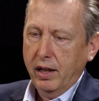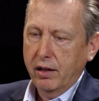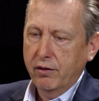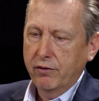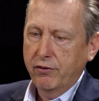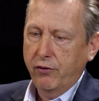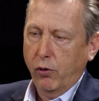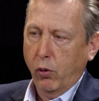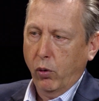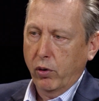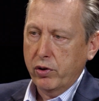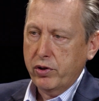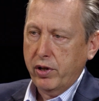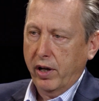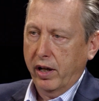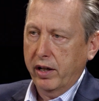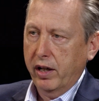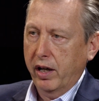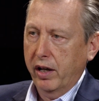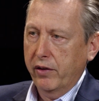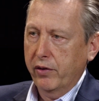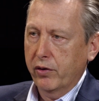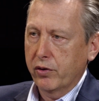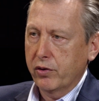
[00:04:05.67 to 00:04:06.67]
enforce on
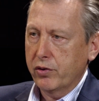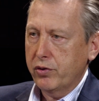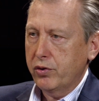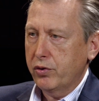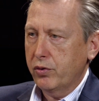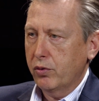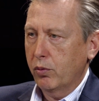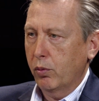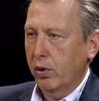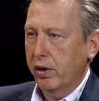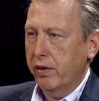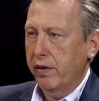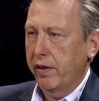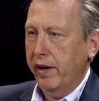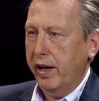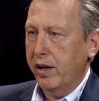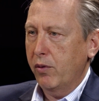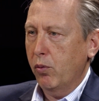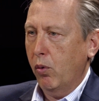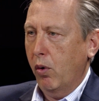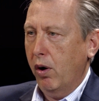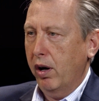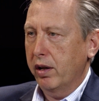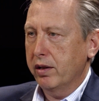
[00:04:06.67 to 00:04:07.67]
others what they
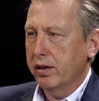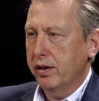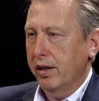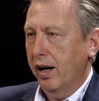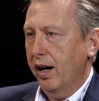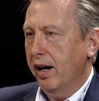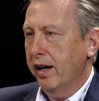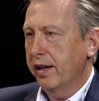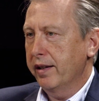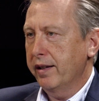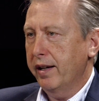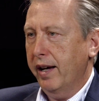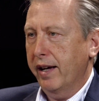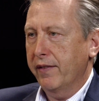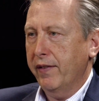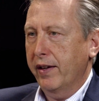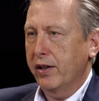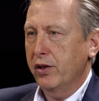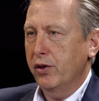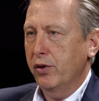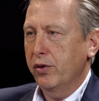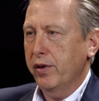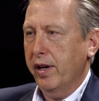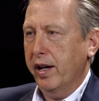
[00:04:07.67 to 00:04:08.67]
want done, and they
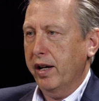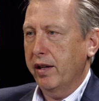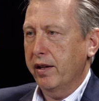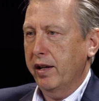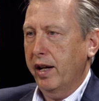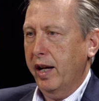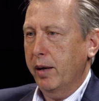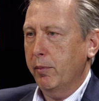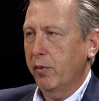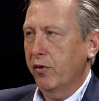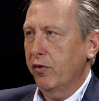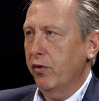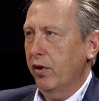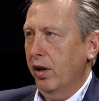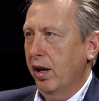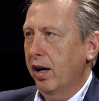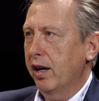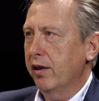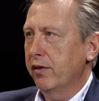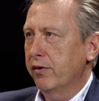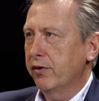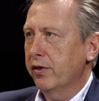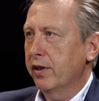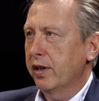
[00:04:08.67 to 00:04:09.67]
do that in the name of
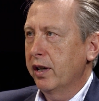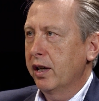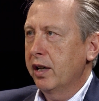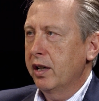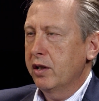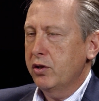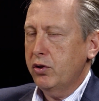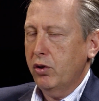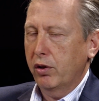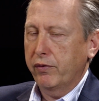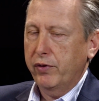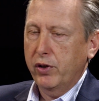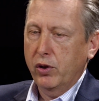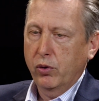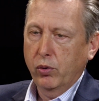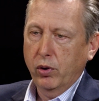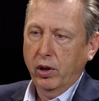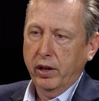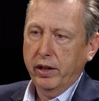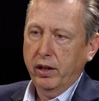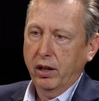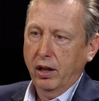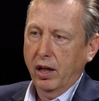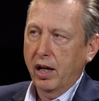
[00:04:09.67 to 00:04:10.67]
love. So if you
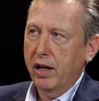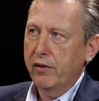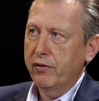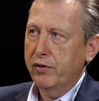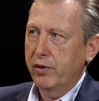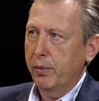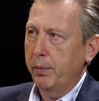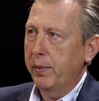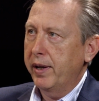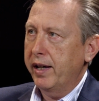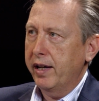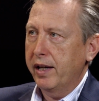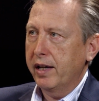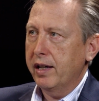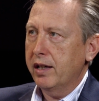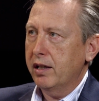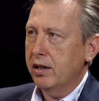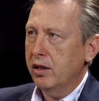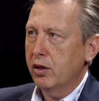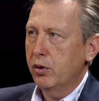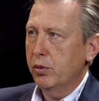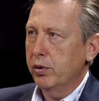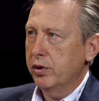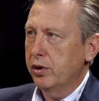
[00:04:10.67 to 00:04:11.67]
really loved me,
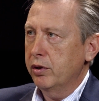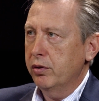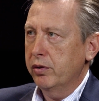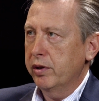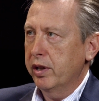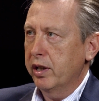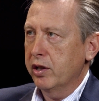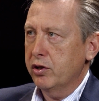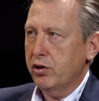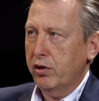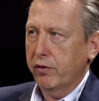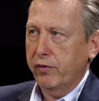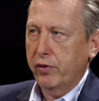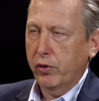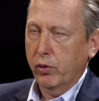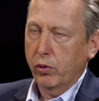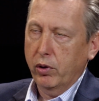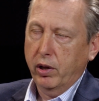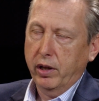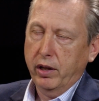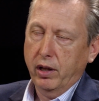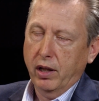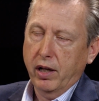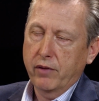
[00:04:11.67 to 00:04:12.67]
you would do this. If you
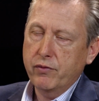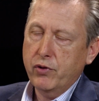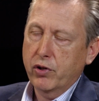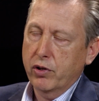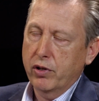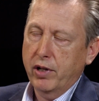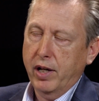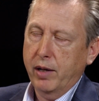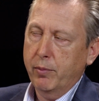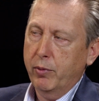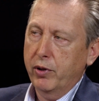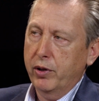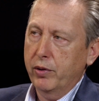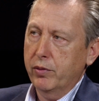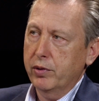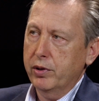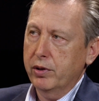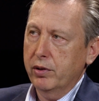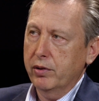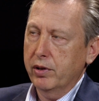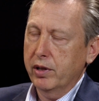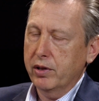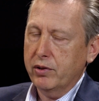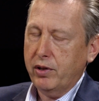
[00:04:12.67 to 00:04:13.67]
really loved your neighbor, you would
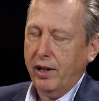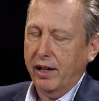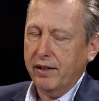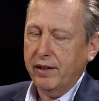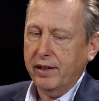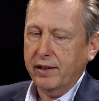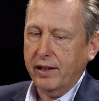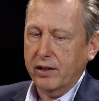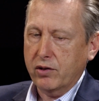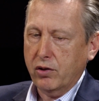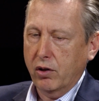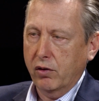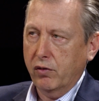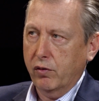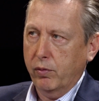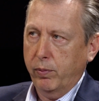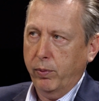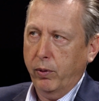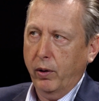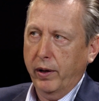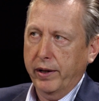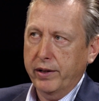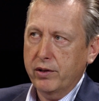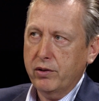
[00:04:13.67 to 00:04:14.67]
do this. I think that's
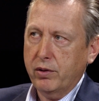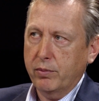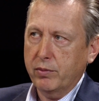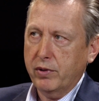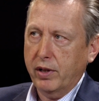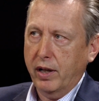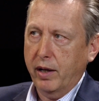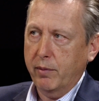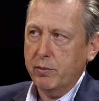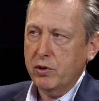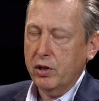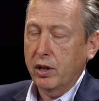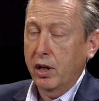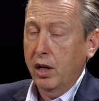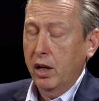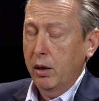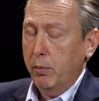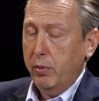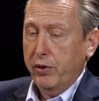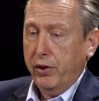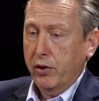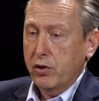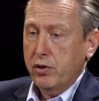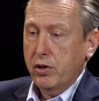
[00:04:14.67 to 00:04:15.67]
overplayed sometimes. Okay.
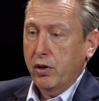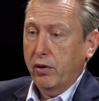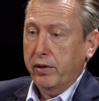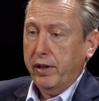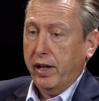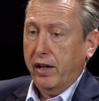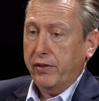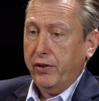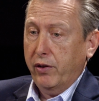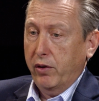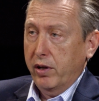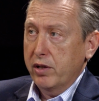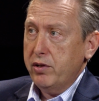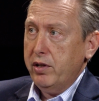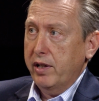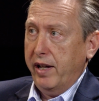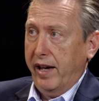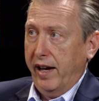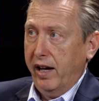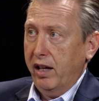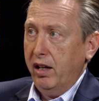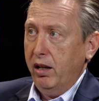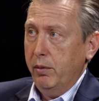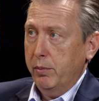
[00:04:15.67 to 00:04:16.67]
But there's no doubt there is an
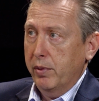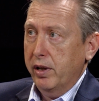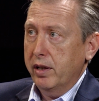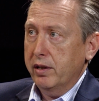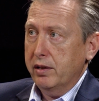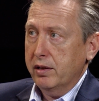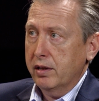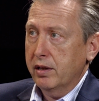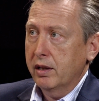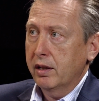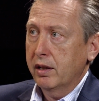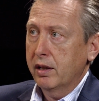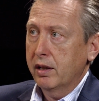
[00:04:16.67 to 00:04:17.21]
element